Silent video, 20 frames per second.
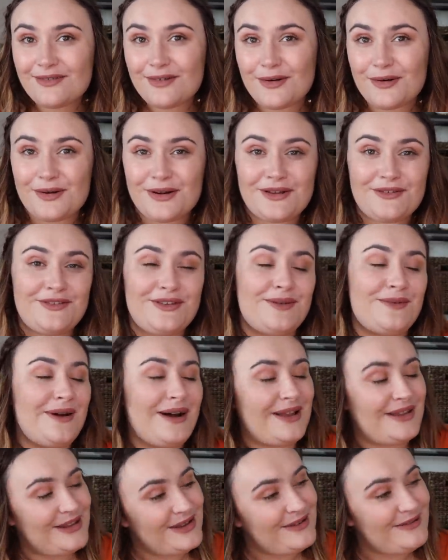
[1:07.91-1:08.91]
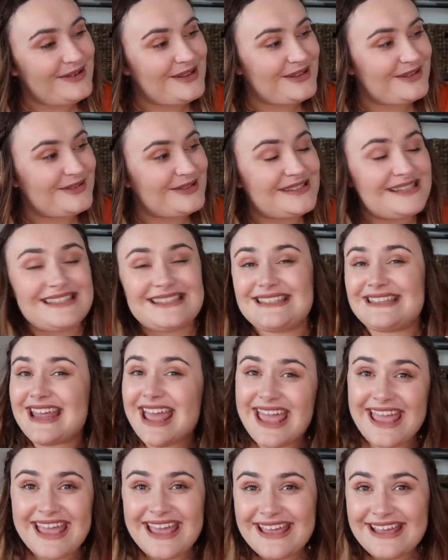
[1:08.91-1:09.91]
or if you are new and you're
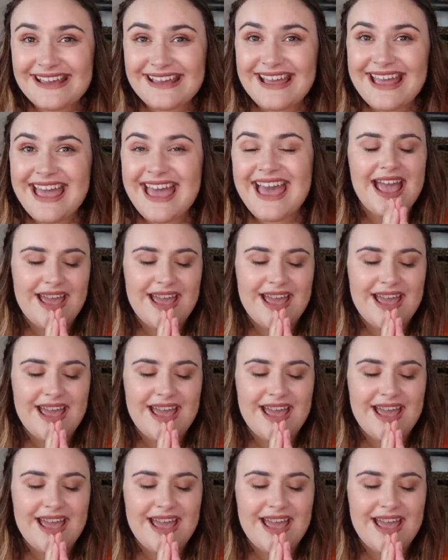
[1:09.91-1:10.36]
staying.